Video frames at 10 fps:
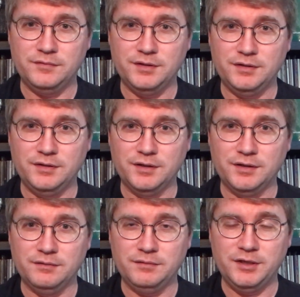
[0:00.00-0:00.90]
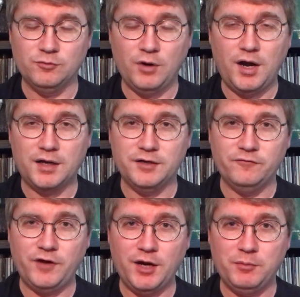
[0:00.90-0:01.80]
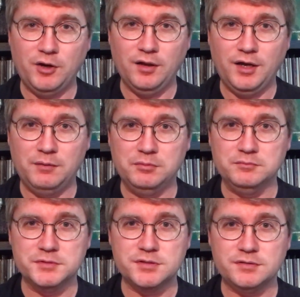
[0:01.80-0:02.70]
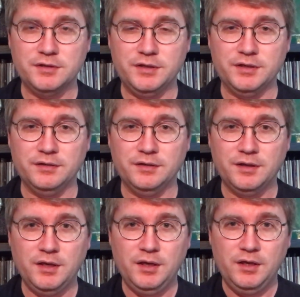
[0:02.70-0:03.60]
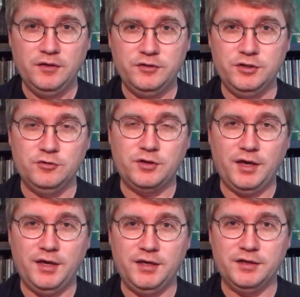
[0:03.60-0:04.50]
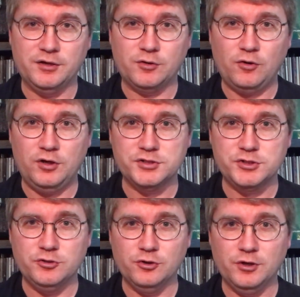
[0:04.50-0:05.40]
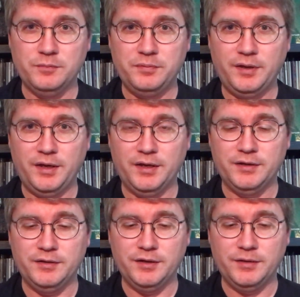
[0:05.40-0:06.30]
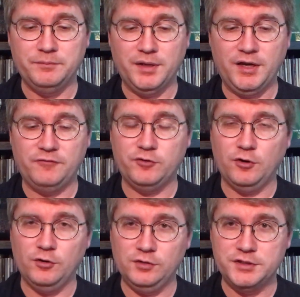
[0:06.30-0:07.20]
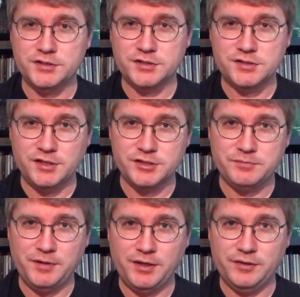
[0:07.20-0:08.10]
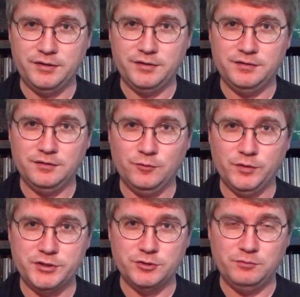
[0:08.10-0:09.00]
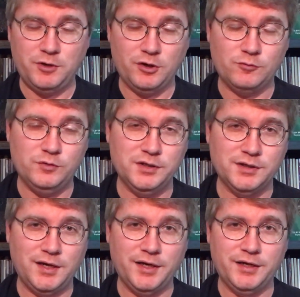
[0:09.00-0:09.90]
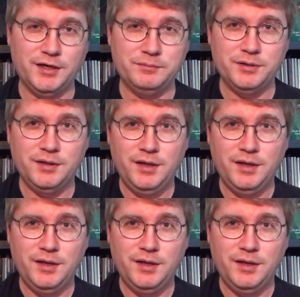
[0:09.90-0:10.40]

the In Rock and Fireball albums in the UK and across Europe, and after early success by the original Mark I lineup